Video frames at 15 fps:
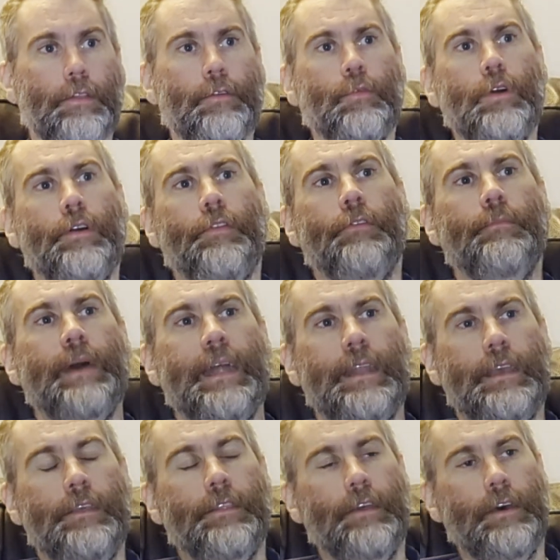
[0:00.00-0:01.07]
Will of the
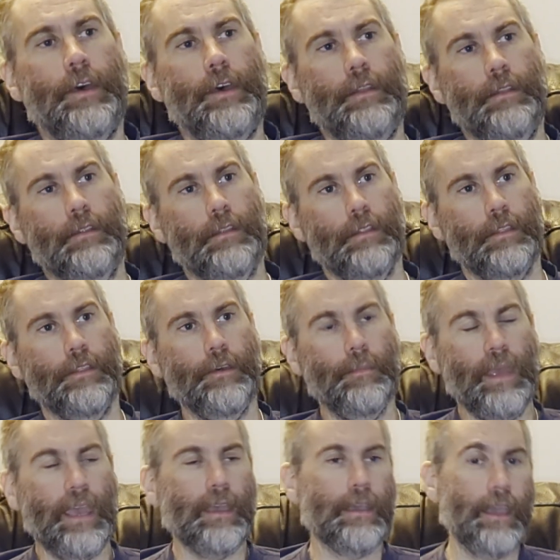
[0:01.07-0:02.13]
Many, the main